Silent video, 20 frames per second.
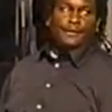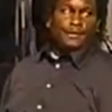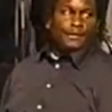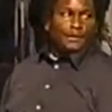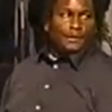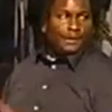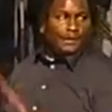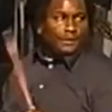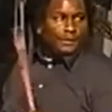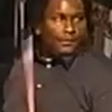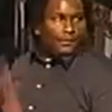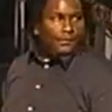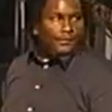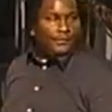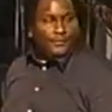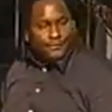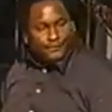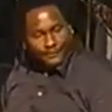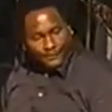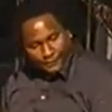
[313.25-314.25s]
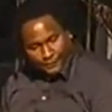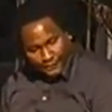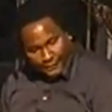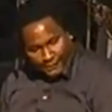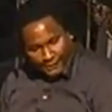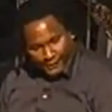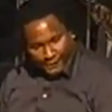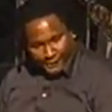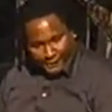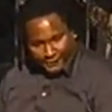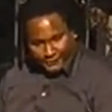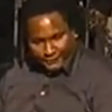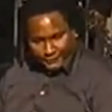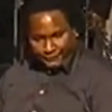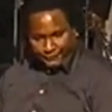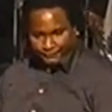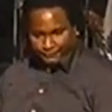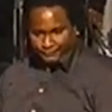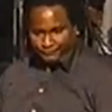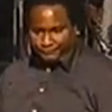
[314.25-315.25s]
musician who played
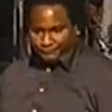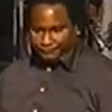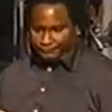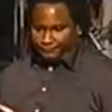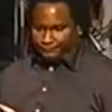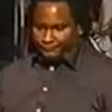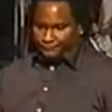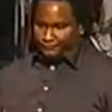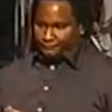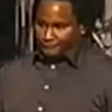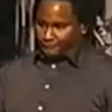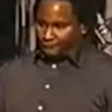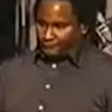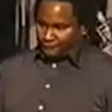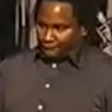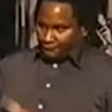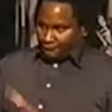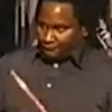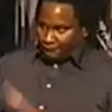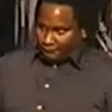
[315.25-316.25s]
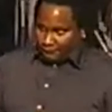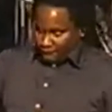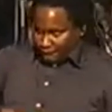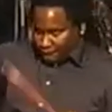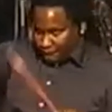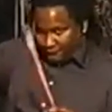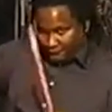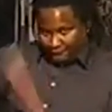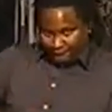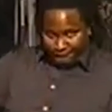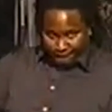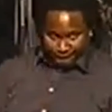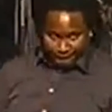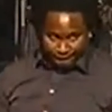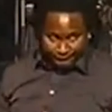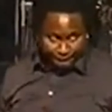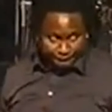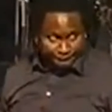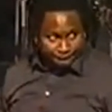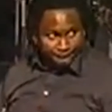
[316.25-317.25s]
drums on a couple of the tracks,
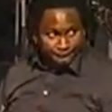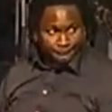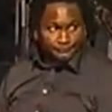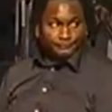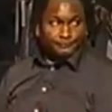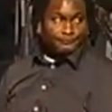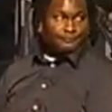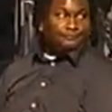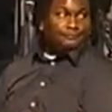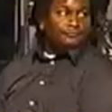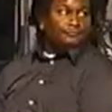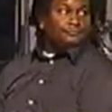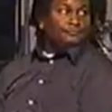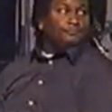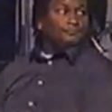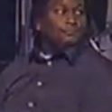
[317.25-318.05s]
who also was on